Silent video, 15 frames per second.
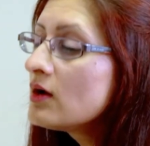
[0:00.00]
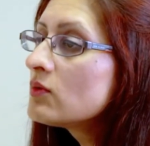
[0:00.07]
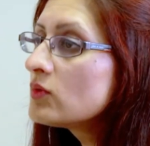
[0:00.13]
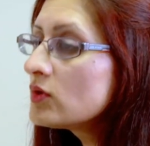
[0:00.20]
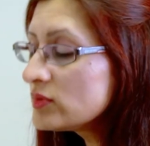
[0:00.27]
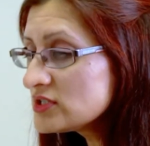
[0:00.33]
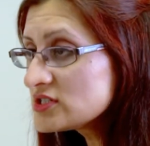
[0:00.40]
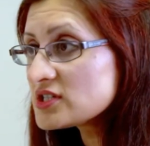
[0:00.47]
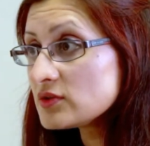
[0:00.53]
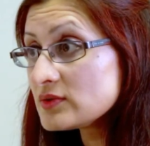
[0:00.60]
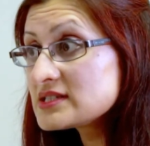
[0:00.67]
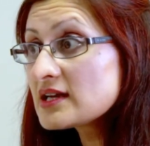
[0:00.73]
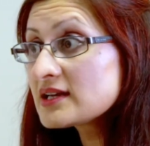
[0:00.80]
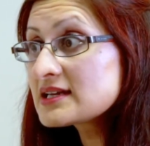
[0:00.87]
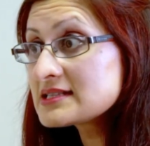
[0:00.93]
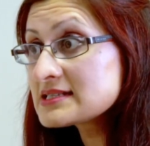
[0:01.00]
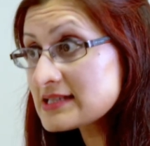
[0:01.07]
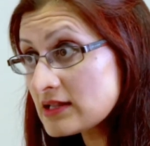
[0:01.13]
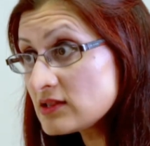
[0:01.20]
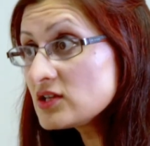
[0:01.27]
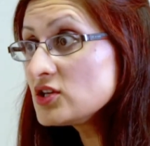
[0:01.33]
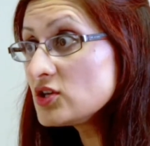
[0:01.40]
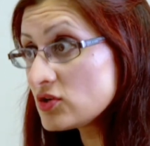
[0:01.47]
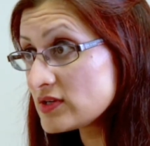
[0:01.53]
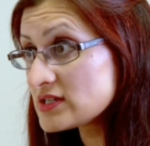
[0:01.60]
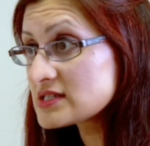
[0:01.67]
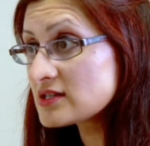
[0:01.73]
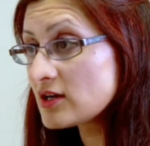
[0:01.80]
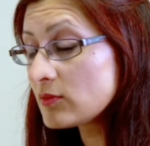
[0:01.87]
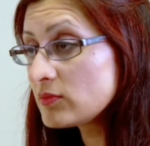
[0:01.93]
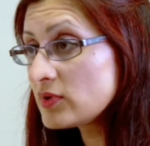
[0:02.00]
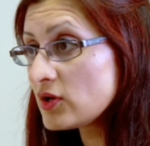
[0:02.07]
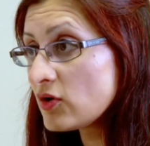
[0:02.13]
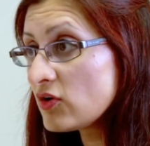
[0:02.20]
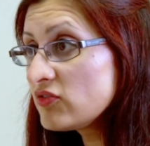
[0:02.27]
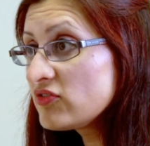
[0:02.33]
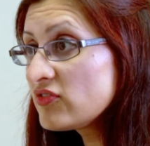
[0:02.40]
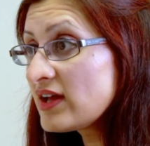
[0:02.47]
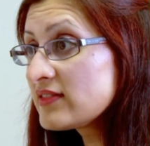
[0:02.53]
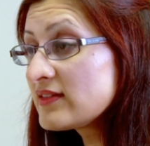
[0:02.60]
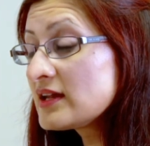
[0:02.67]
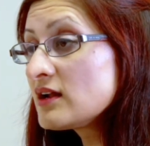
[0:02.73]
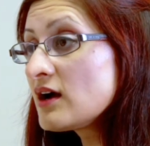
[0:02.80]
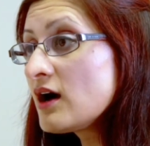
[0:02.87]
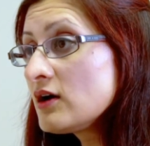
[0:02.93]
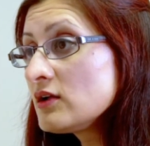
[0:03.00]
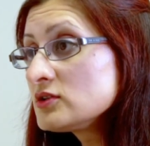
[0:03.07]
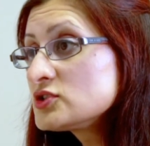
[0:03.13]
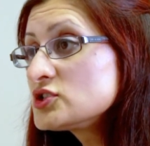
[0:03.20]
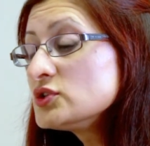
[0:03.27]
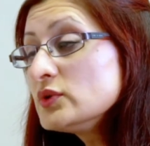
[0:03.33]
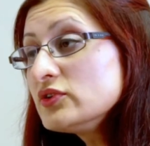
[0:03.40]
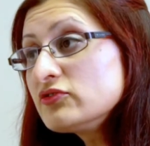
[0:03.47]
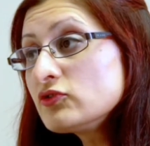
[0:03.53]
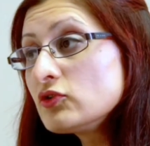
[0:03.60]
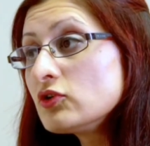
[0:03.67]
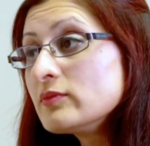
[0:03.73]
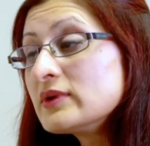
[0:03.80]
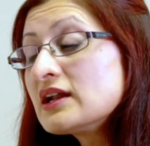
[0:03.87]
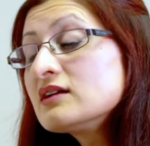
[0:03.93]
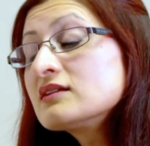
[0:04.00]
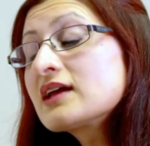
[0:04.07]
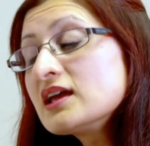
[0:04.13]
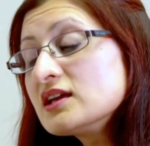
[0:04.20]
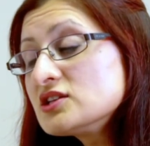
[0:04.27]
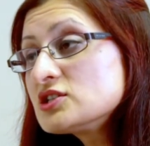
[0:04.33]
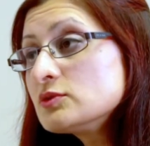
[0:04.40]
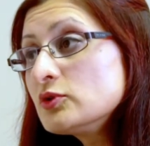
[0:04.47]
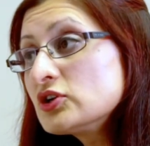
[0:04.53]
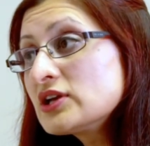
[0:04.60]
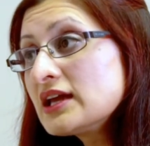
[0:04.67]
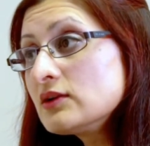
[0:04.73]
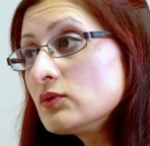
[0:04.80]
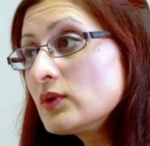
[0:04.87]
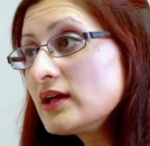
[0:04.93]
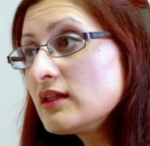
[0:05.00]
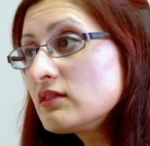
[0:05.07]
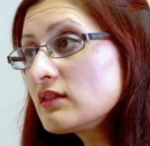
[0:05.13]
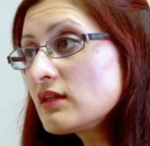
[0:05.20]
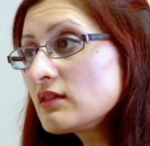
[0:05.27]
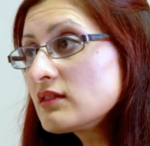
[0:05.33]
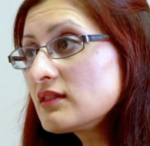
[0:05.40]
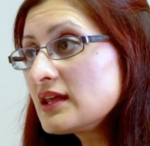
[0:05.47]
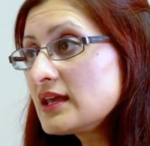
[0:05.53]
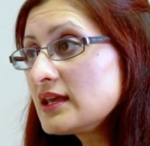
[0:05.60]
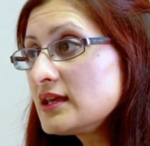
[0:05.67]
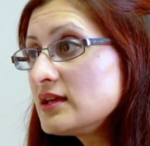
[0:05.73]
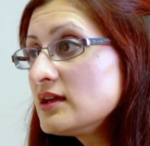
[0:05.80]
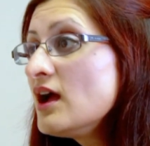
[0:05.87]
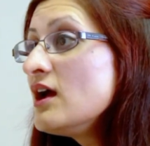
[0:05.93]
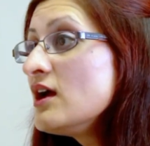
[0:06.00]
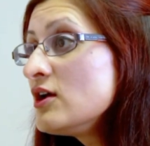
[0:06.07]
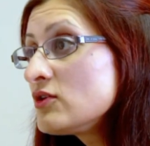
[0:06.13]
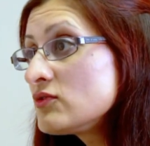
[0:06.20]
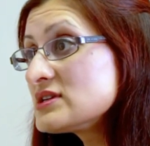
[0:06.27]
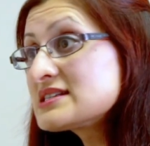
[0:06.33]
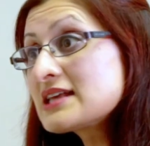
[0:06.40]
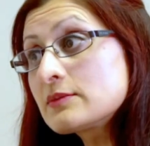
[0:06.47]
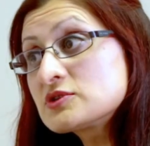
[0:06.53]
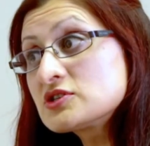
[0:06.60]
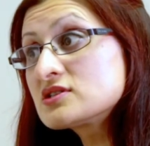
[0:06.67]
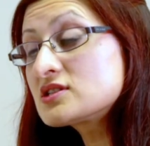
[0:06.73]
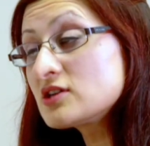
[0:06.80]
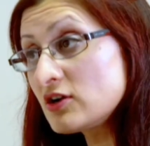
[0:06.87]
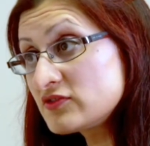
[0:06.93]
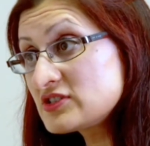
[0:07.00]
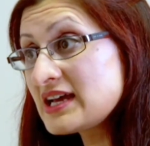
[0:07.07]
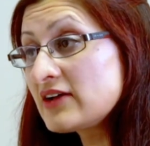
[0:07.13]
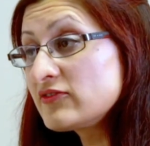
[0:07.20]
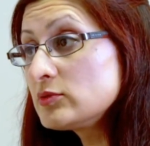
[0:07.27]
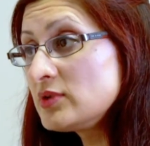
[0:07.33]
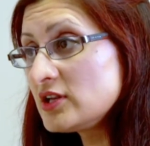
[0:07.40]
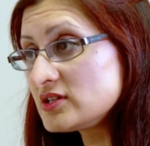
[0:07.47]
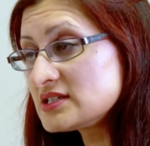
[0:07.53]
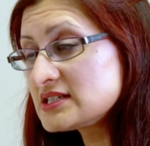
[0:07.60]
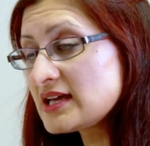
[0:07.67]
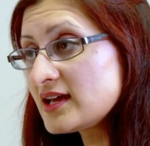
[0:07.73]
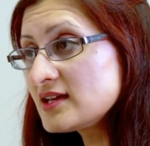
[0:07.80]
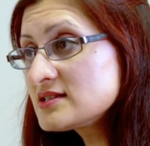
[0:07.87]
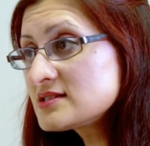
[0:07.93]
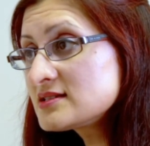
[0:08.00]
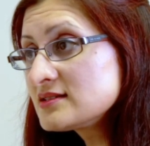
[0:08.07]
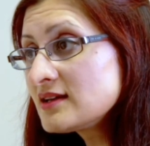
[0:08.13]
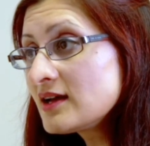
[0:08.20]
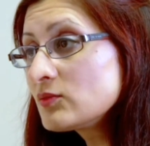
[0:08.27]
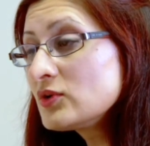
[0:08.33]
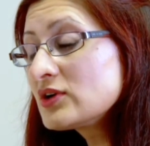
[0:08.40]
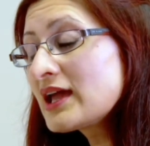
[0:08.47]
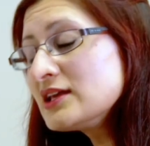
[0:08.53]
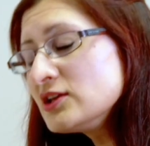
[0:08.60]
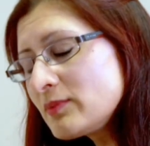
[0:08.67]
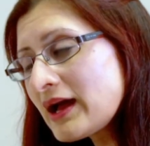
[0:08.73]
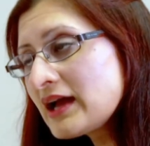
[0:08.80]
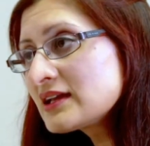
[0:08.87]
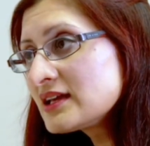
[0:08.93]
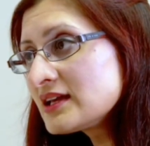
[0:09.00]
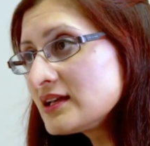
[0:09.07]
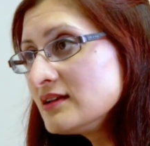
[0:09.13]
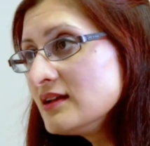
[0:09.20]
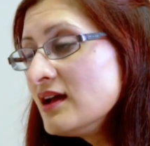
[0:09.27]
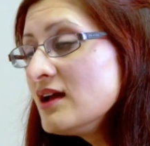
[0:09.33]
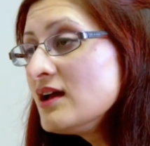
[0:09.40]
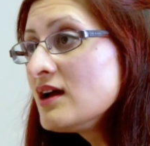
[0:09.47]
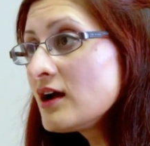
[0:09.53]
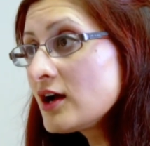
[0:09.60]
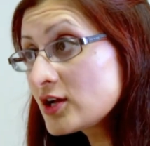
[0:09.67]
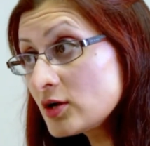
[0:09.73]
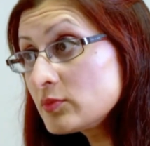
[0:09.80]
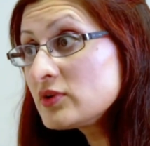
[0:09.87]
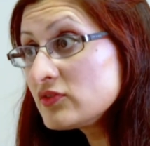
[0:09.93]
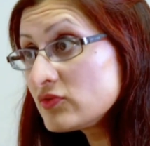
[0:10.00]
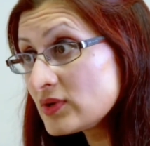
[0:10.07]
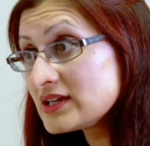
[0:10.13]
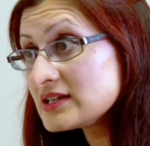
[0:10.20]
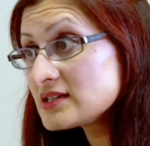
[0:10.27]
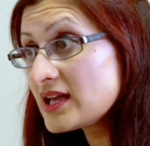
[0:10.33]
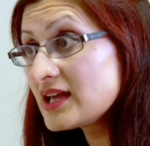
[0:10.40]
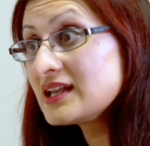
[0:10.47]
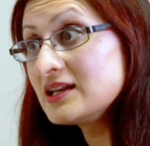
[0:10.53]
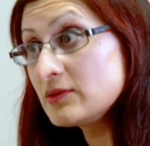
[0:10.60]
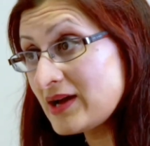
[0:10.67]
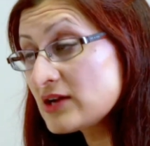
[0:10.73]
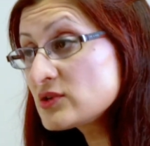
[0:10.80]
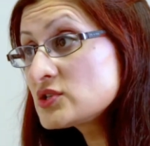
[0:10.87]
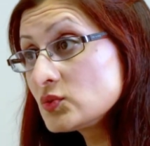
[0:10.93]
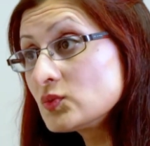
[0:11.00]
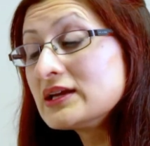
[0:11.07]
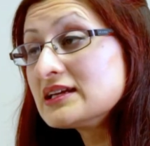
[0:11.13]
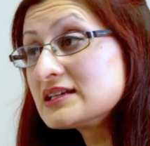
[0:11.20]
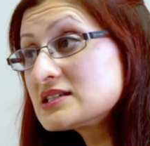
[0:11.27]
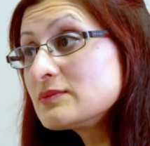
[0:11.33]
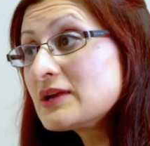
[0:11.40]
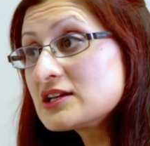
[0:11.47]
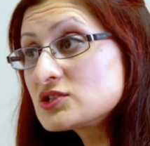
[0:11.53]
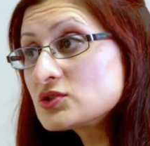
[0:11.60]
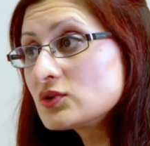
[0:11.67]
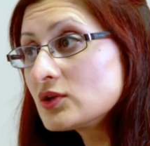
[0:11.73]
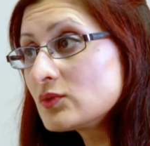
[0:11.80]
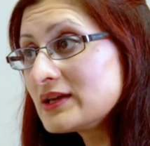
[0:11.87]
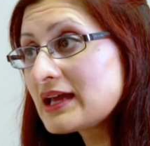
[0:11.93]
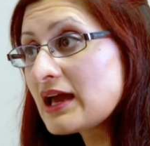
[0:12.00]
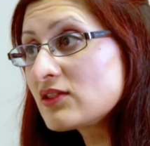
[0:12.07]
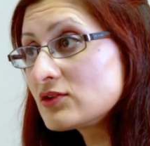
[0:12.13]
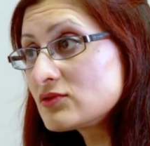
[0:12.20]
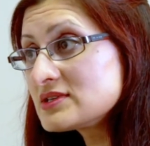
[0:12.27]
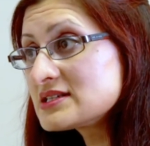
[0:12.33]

What we'll do is I can send a urine sample off, and then I'll do a form and I'll get you to book in with the reception staff to have a blood test, and we'll get you back in about a week to make sure that we get the